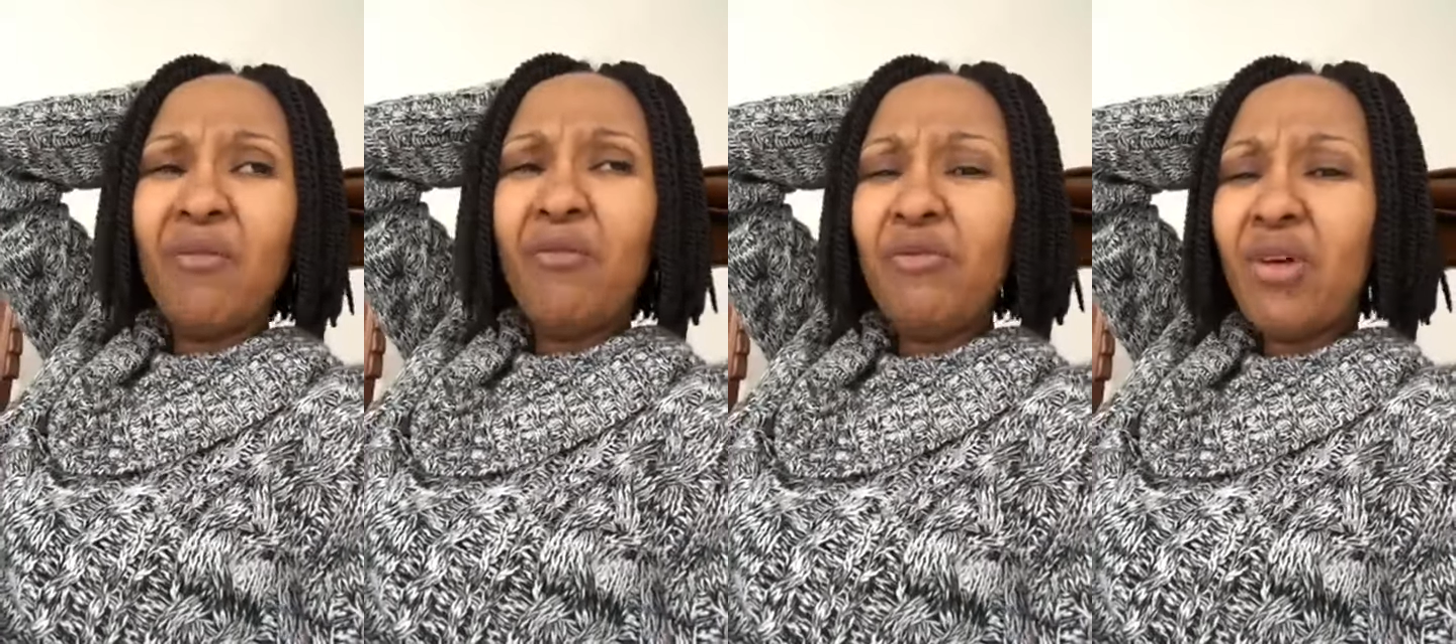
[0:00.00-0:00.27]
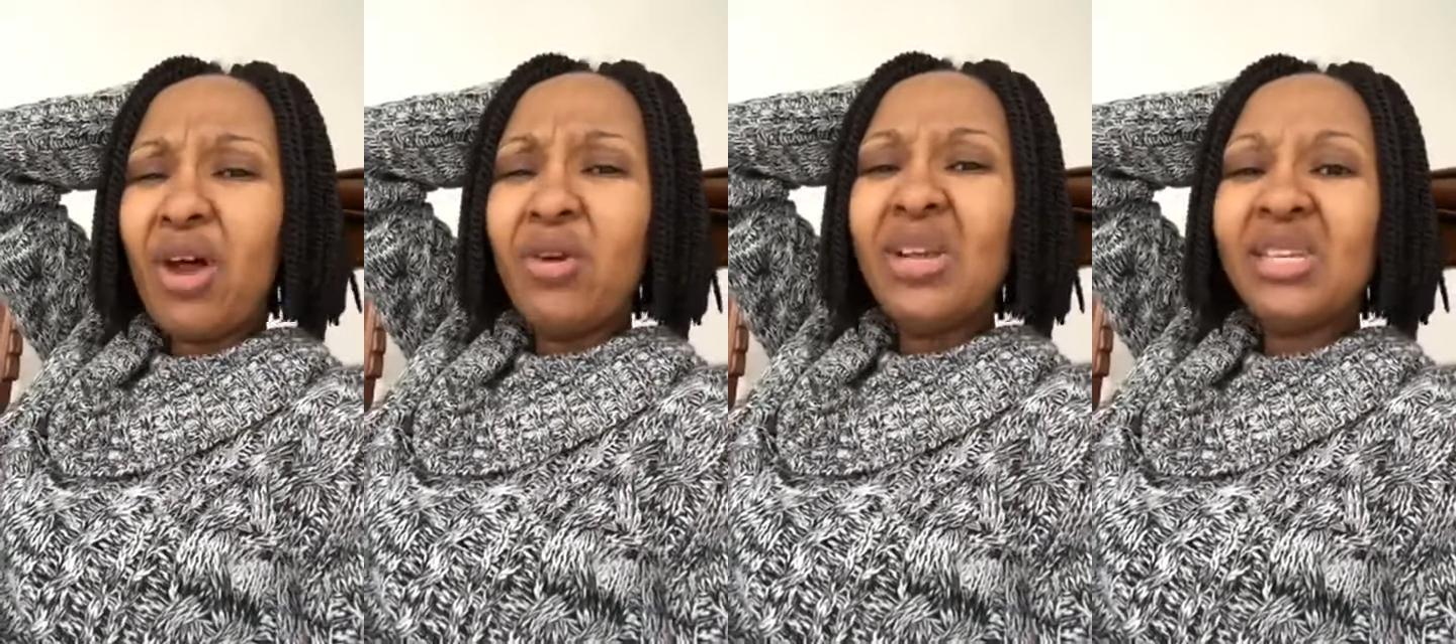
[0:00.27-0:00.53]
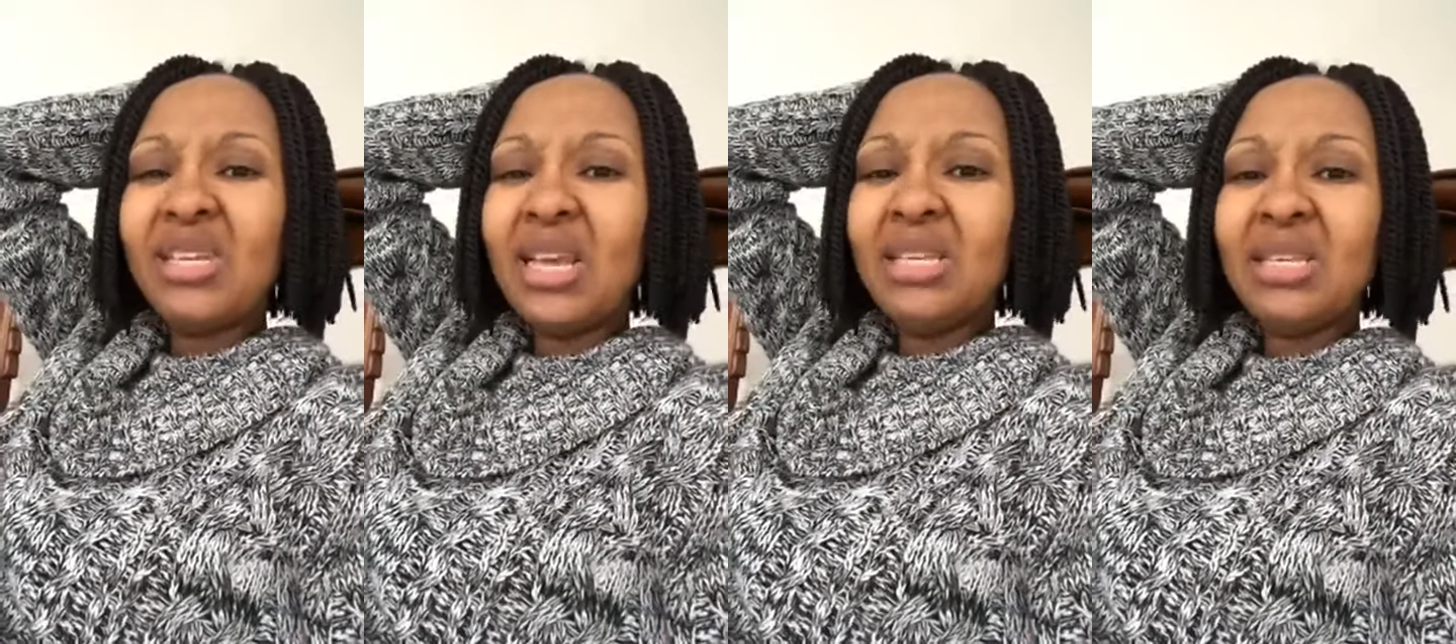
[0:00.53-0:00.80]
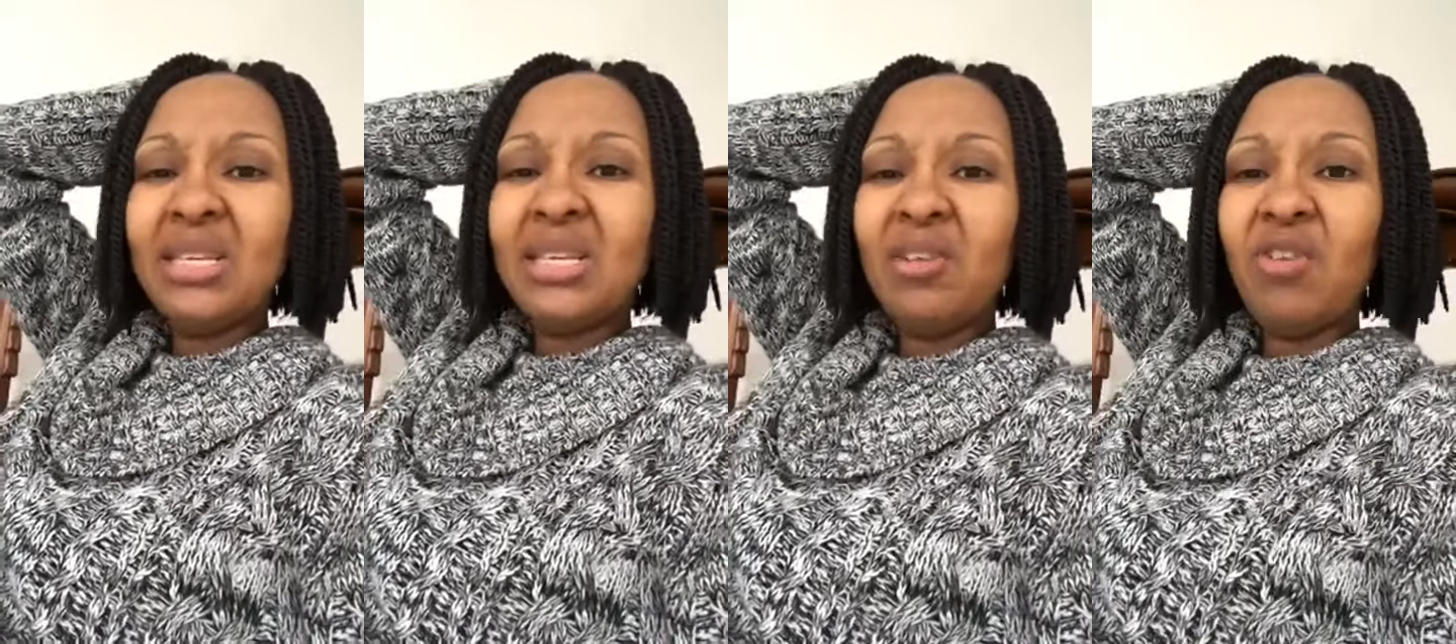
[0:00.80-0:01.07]
very
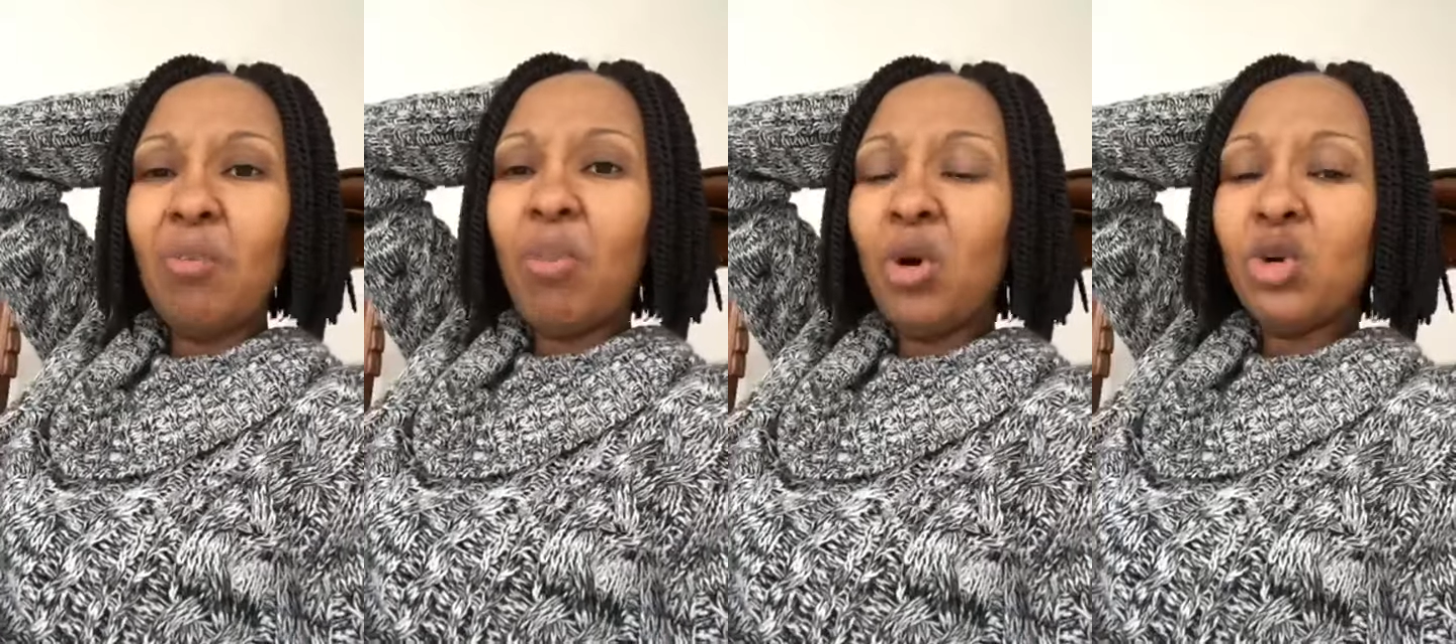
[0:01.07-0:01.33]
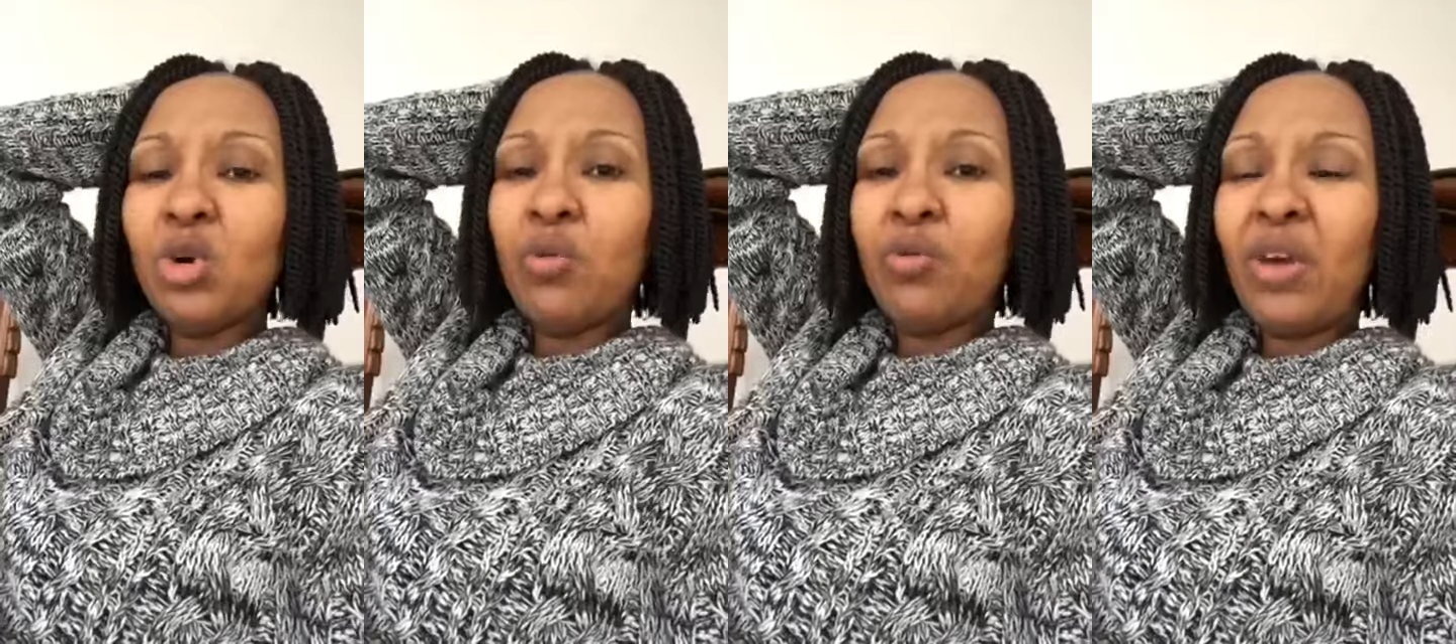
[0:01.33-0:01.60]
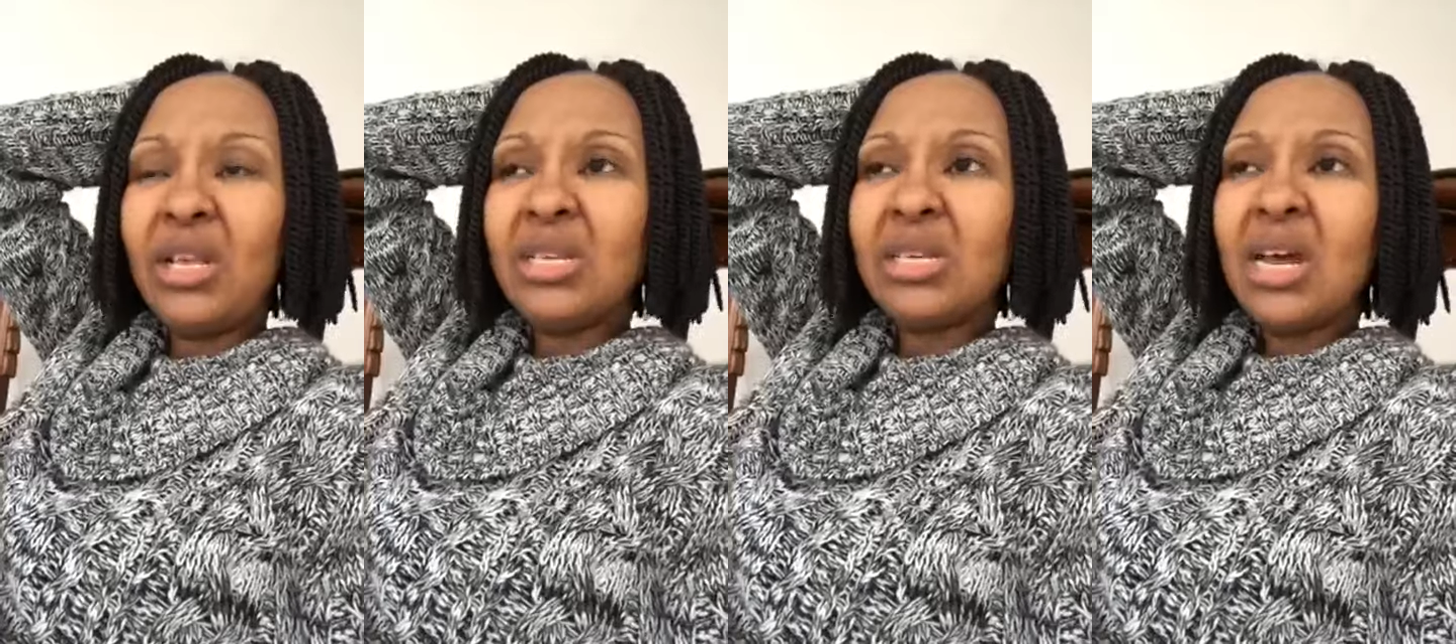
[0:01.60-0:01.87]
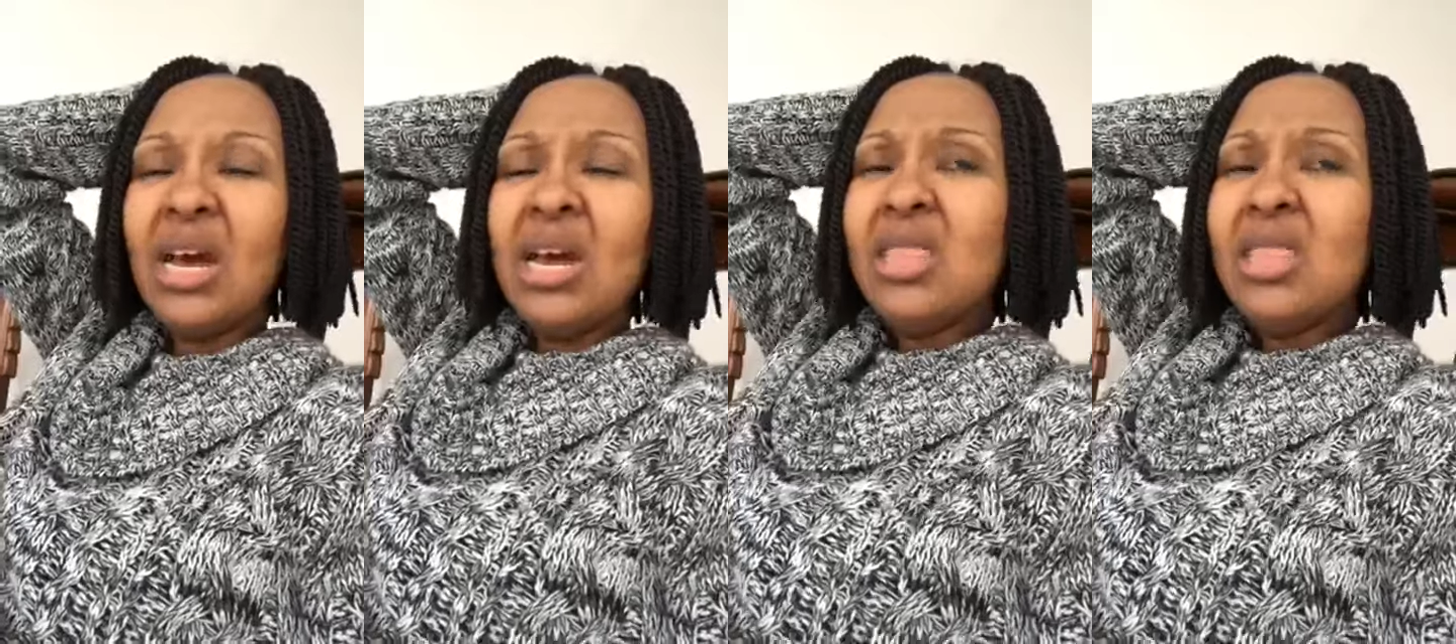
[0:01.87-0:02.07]
sensitive about offense.